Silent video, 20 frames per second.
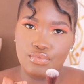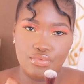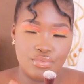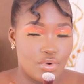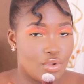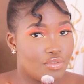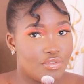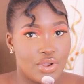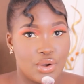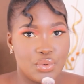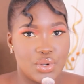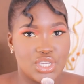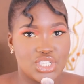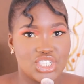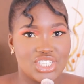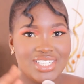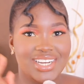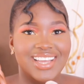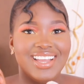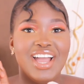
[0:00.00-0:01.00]
not
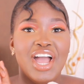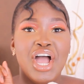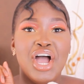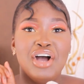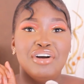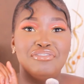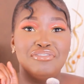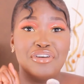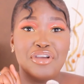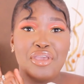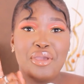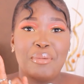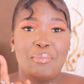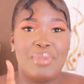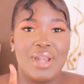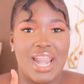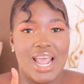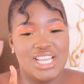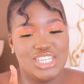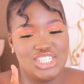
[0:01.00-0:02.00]
foundation for your
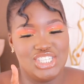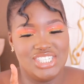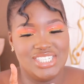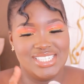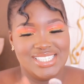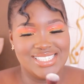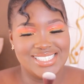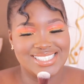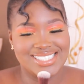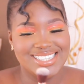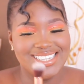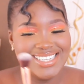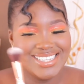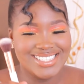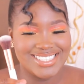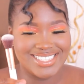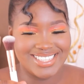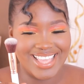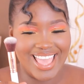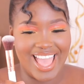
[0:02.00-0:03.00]
blushes.
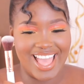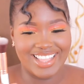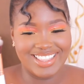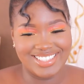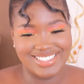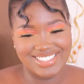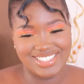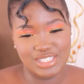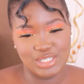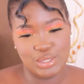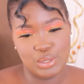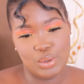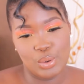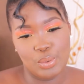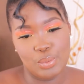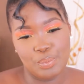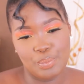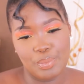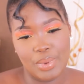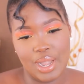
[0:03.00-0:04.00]
So yeah, this is
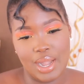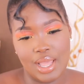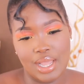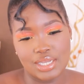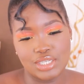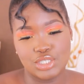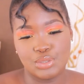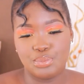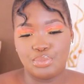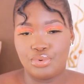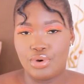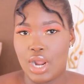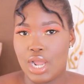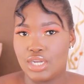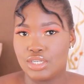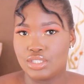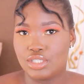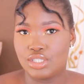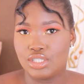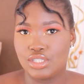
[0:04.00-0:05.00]
your blush
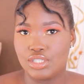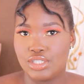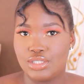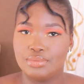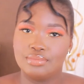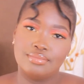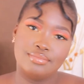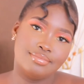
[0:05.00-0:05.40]
brush.